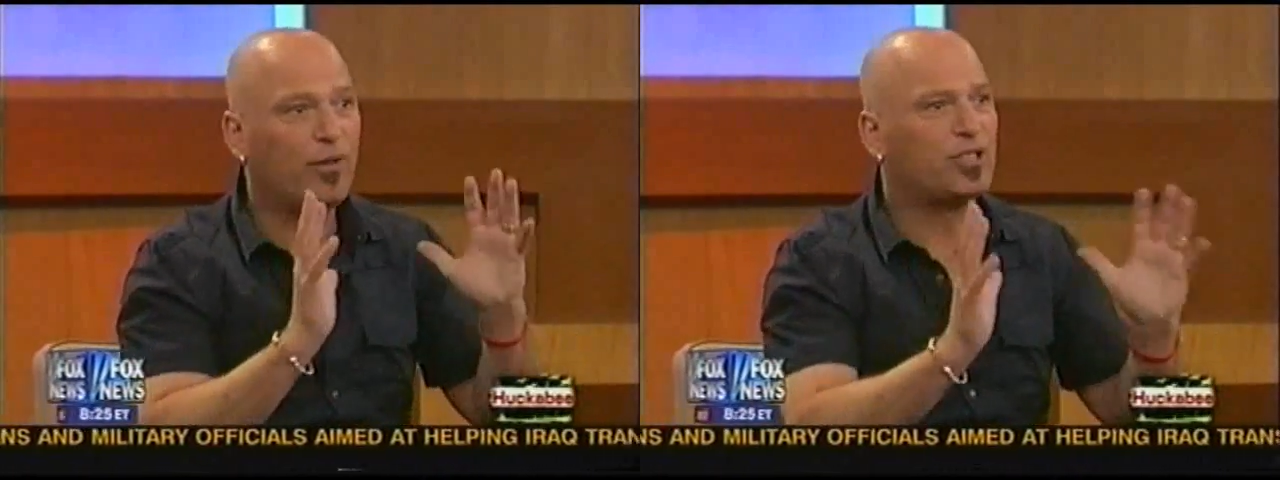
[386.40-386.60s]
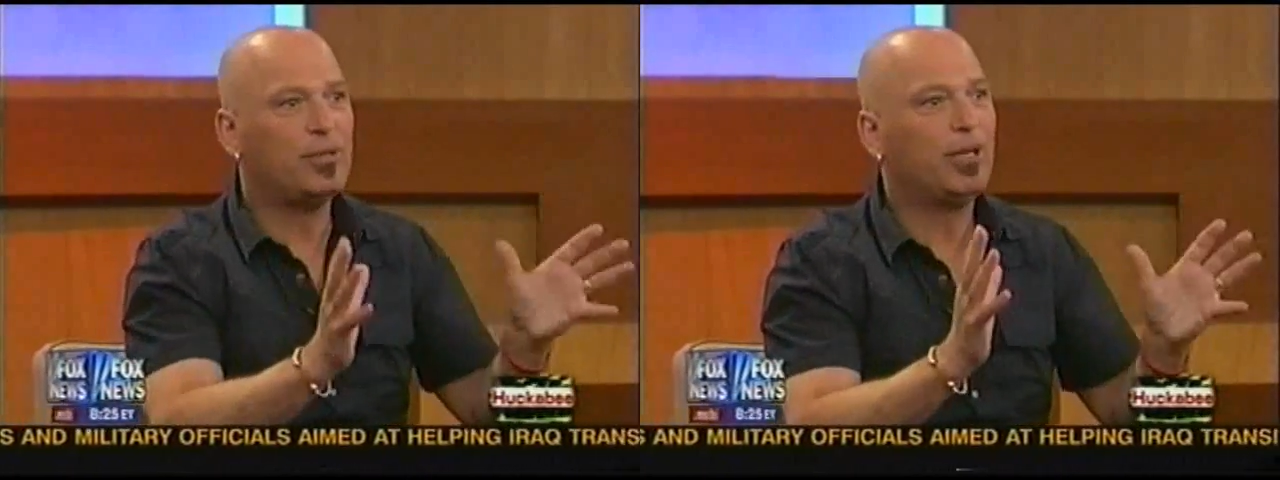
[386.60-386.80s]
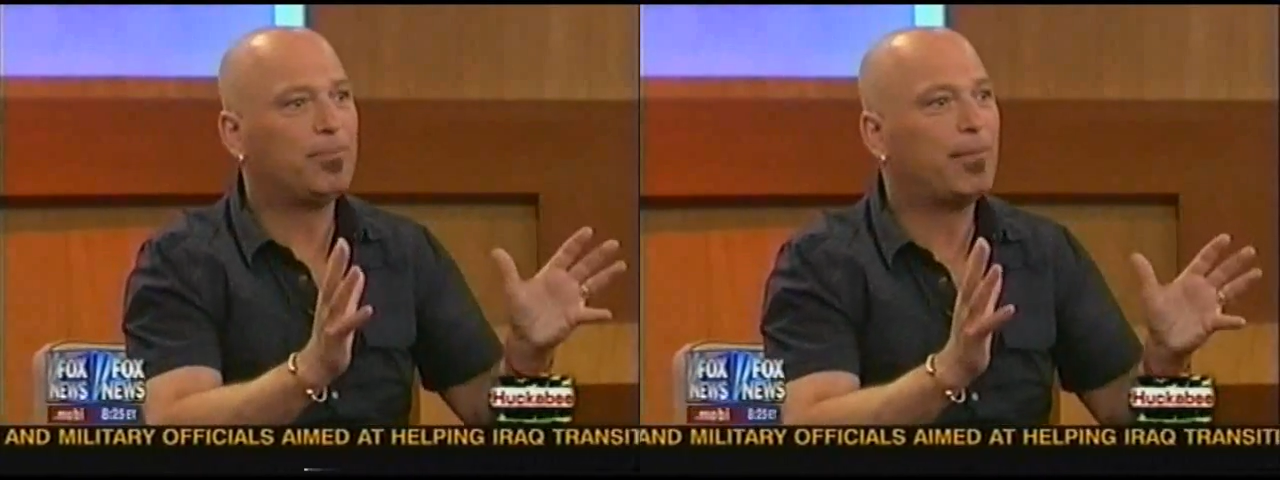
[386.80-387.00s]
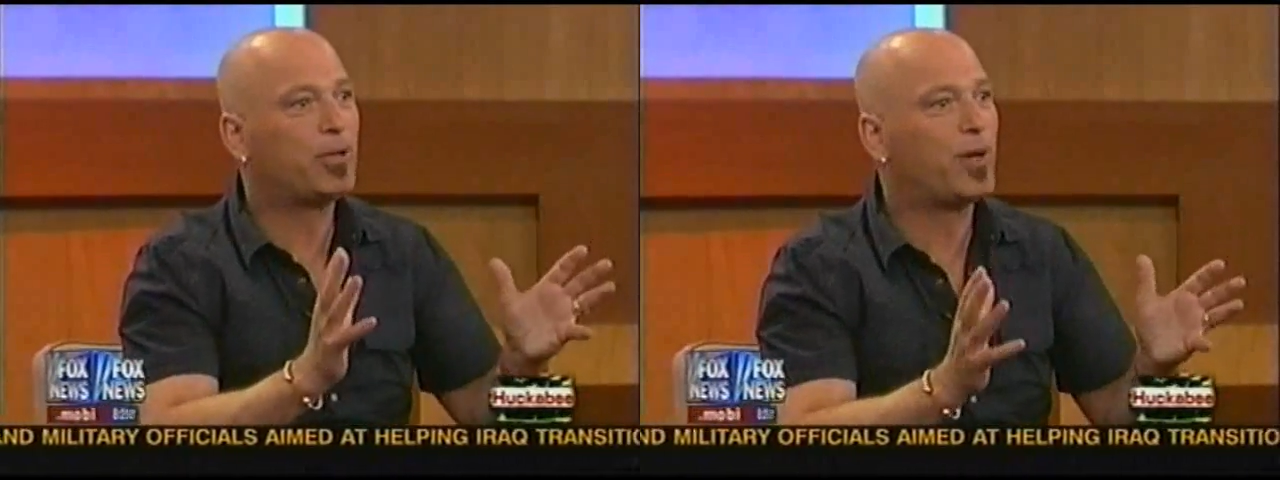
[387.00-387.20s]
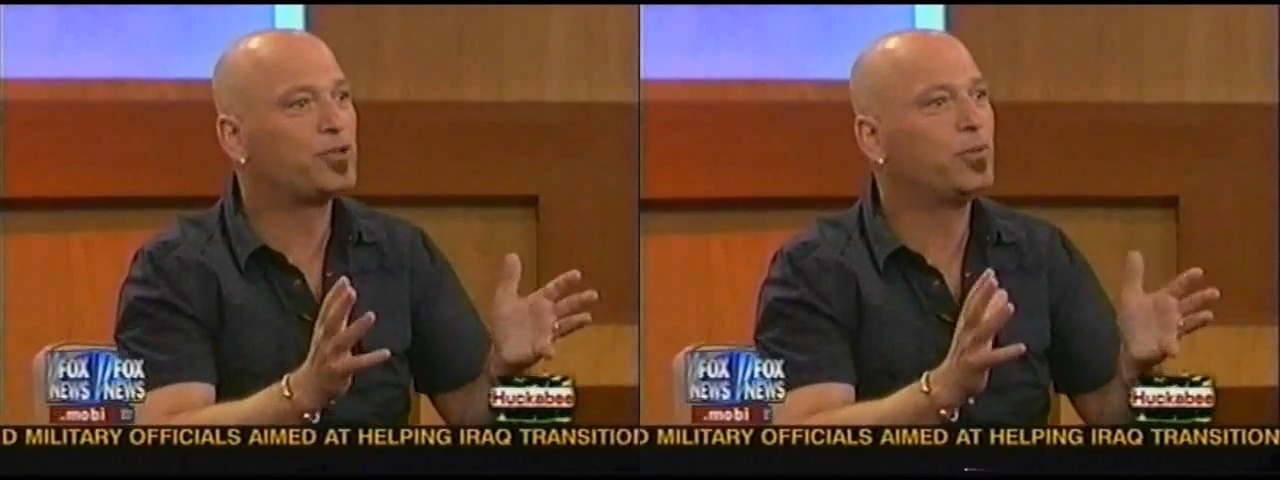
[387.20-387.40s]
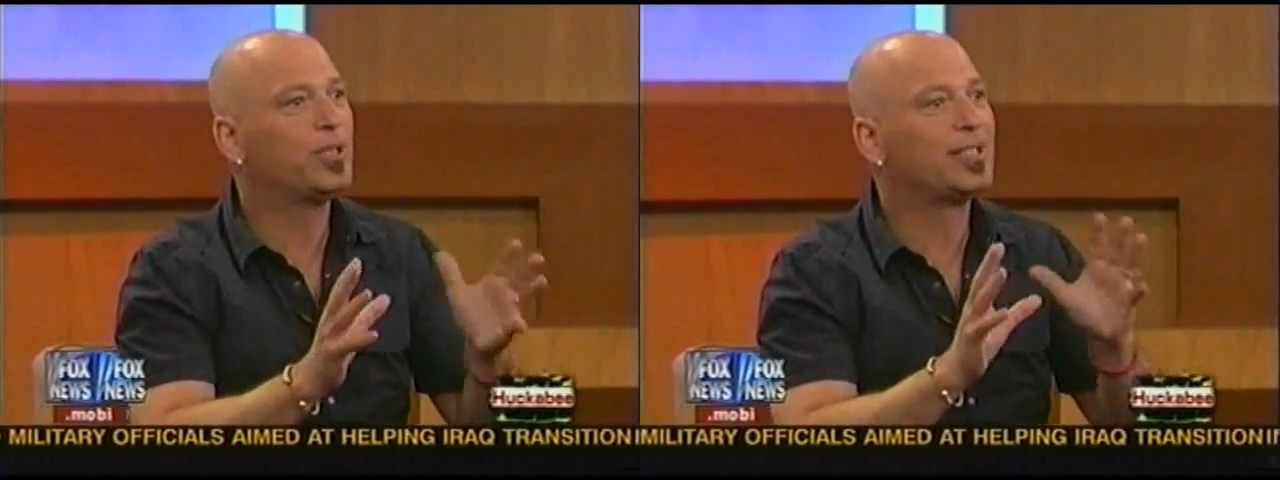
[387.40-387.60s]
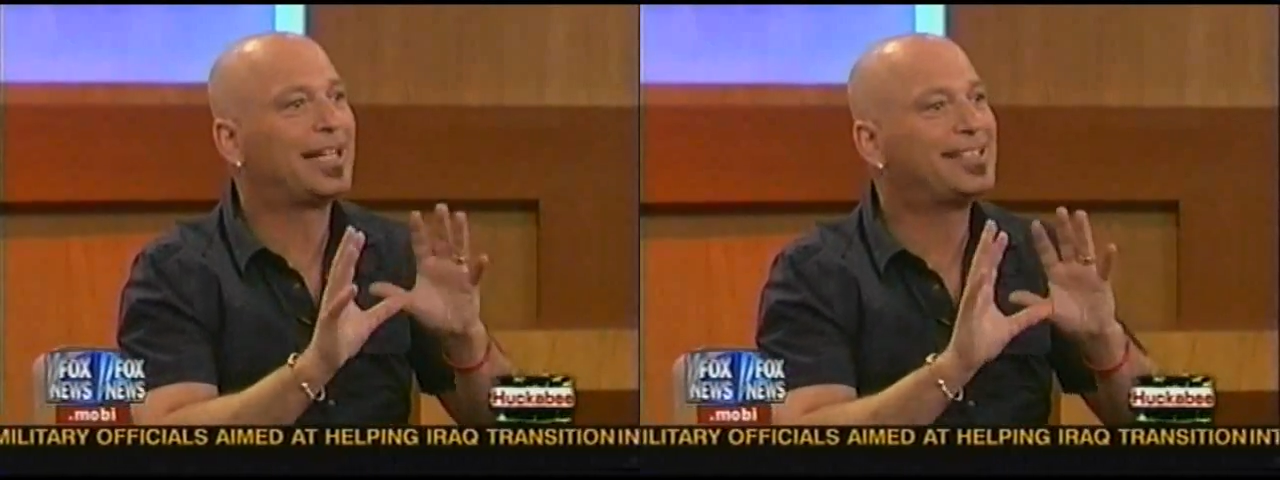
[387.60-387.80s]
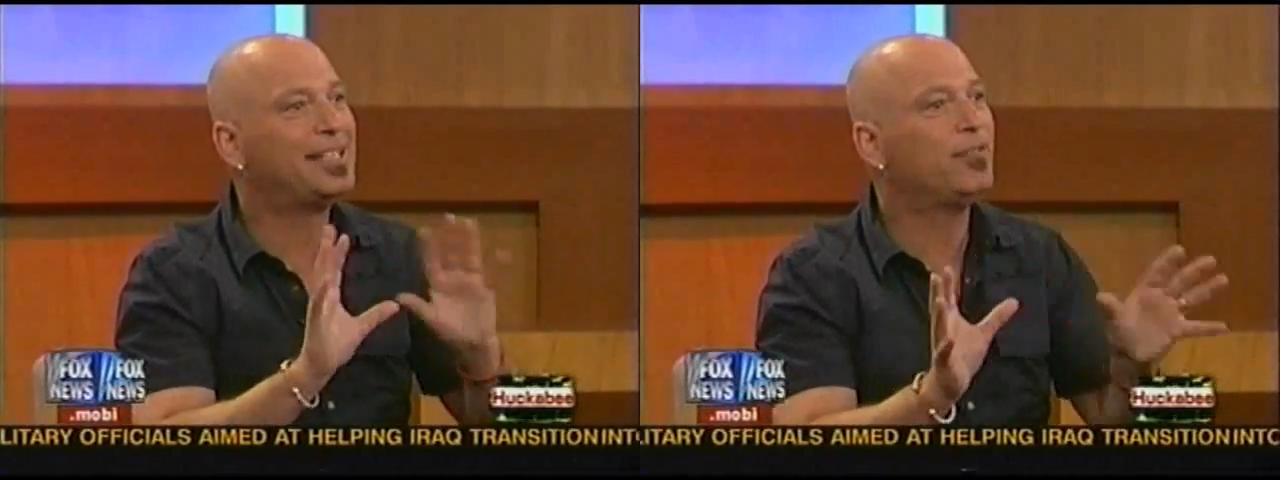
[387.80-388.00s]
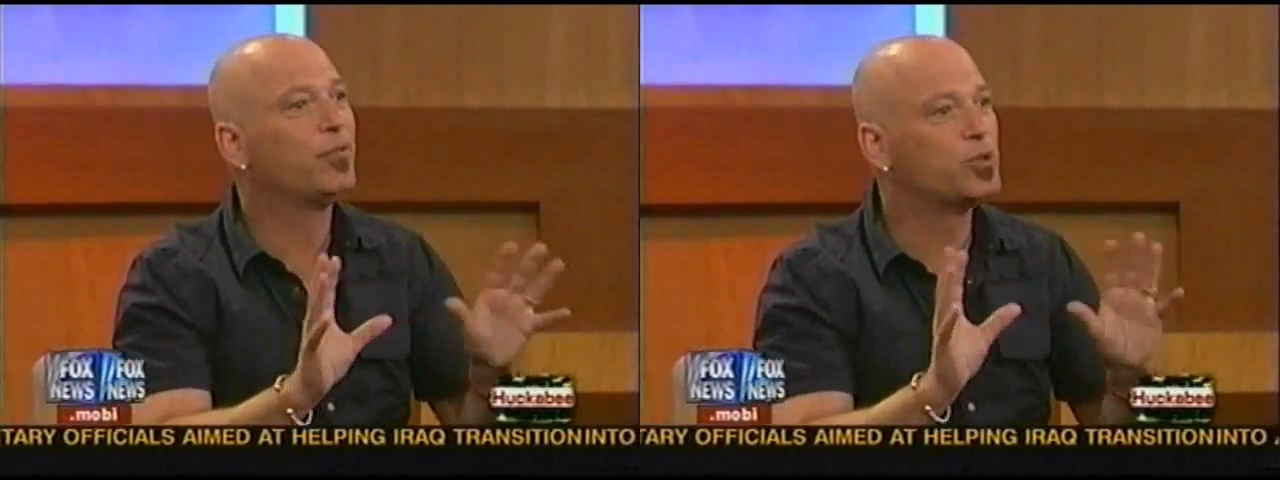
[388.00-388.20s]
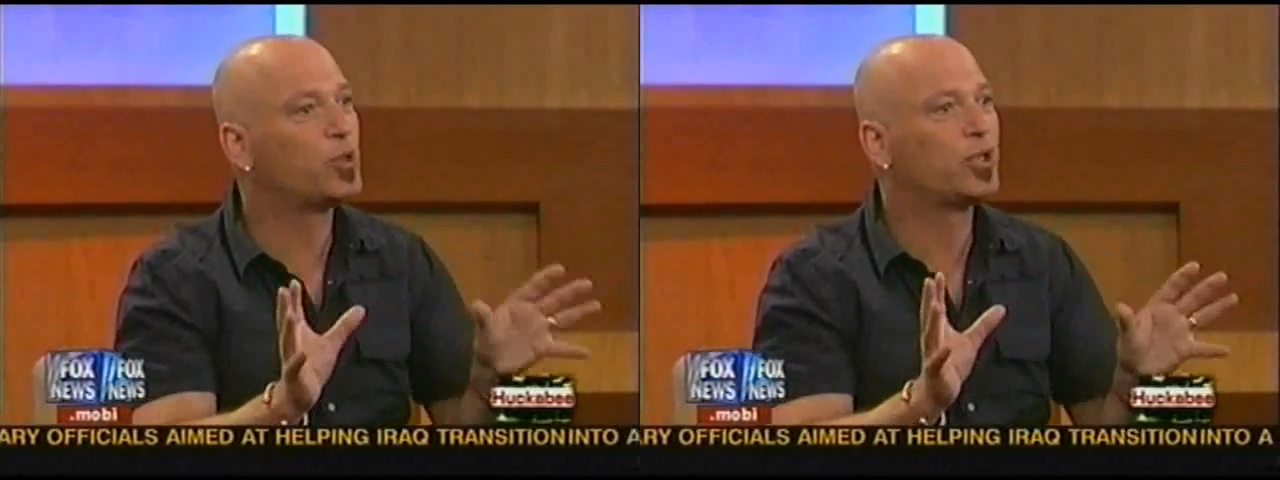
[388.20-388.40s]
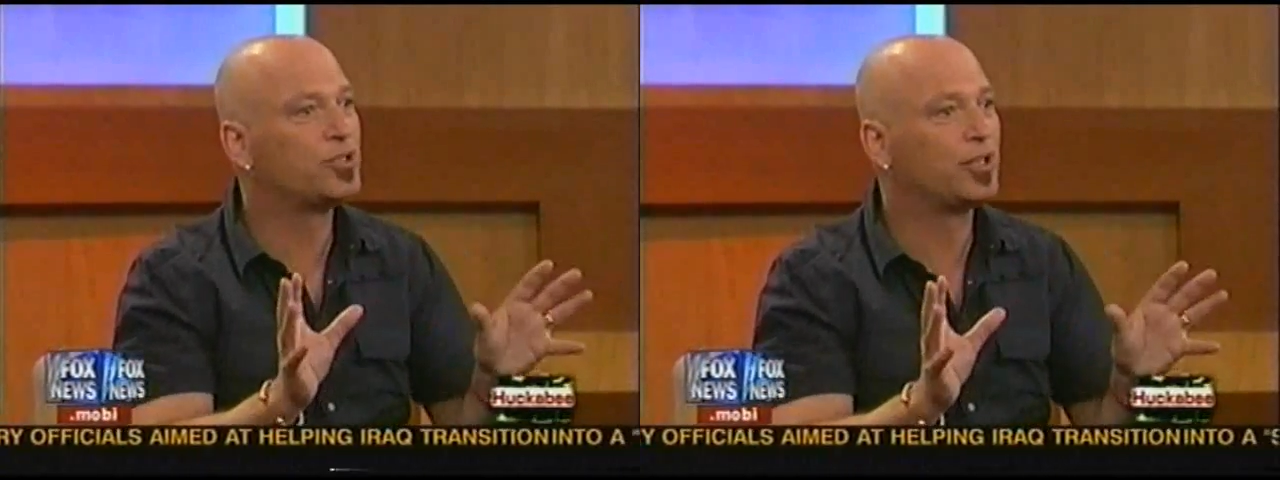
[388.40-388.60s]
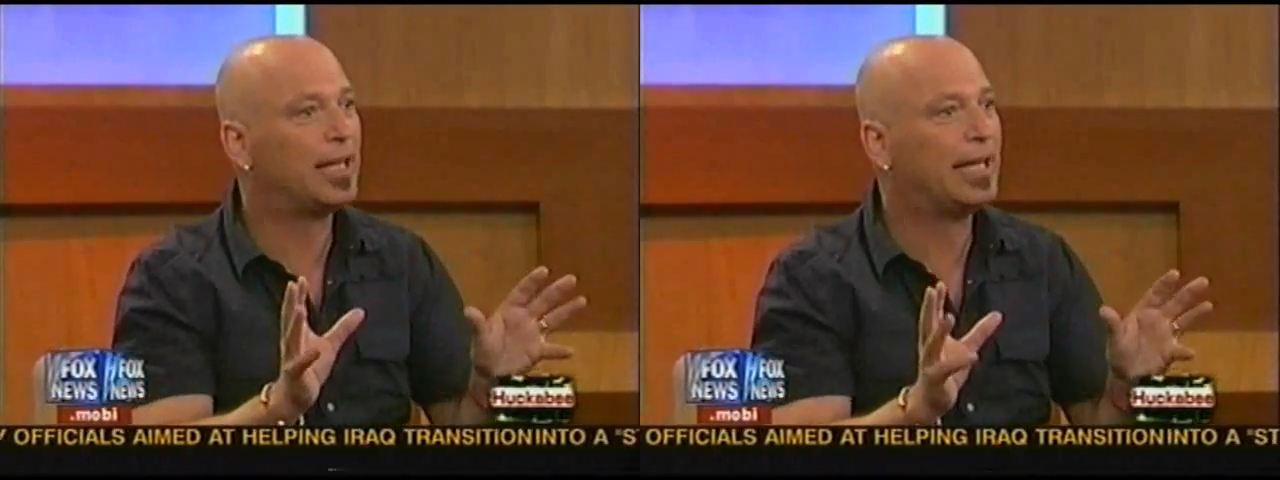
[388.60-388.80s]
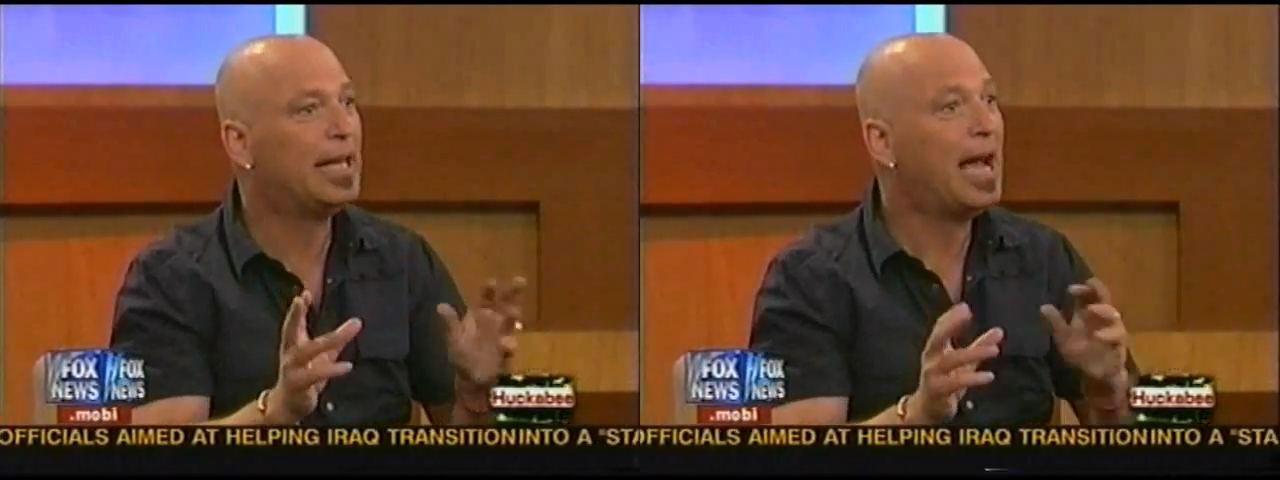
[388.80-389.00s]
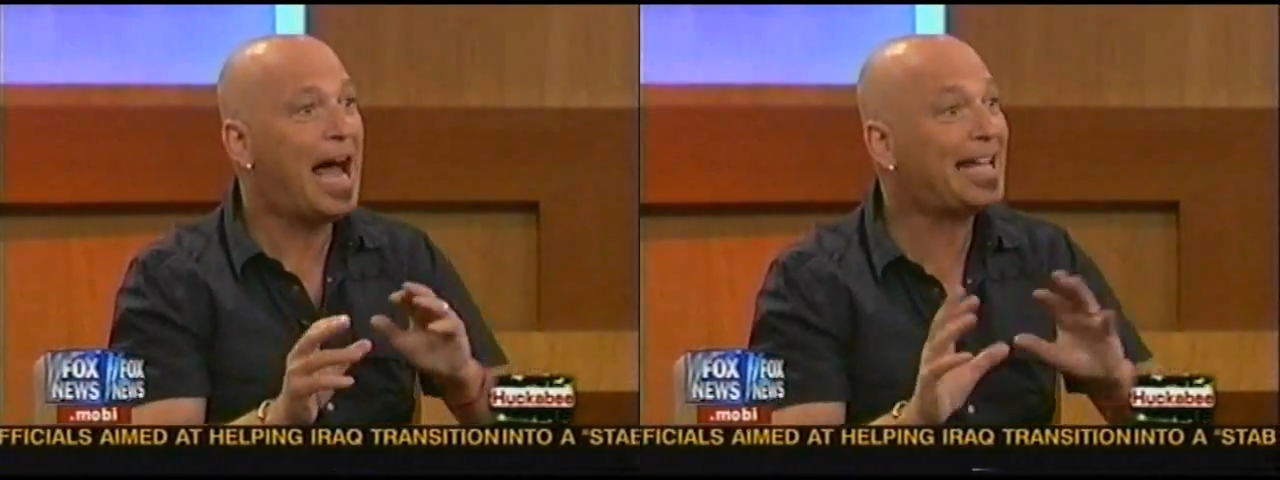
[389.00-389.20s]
If you ever see me in a public restroom, it's like a scene from Cirque du Soleil.